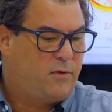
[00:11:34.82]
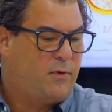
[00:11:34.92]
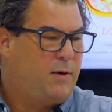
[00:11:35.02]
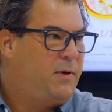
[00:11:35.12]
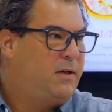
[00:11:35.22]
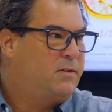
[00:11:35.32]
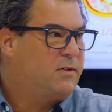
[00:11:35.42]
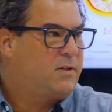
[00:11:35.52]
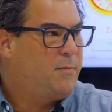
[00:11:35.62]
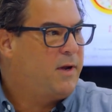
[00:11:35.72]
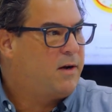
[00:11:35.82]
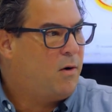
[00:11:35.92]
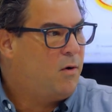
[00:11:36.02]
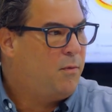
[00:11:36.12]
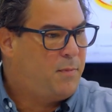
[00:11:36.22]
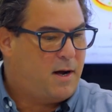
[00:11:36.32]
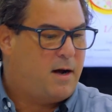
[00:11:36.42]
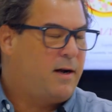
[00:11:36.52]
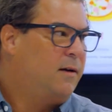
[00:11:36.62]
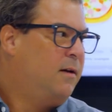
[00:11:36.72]
3 pieces can make a whole
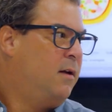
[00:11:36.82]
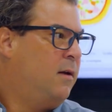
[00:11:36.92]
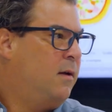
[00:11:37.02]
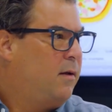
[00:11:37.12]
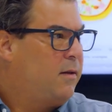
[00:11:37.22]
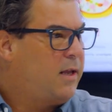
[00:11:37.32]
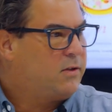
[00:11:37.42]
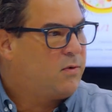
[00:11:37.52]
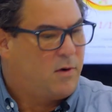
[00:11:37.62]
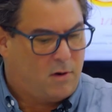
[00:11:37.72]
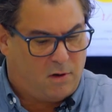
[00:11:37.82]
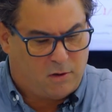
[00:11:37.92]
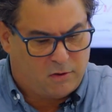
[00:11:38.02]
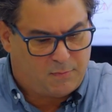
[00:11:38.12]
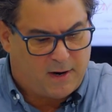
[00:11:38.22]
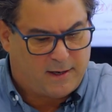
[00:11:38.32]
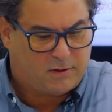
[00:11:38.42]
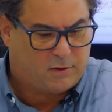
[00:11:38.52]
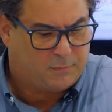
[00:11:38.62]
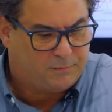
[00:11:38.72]
pie. That's where it all goes back
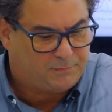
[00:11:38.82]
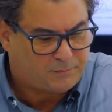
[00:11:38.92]
to.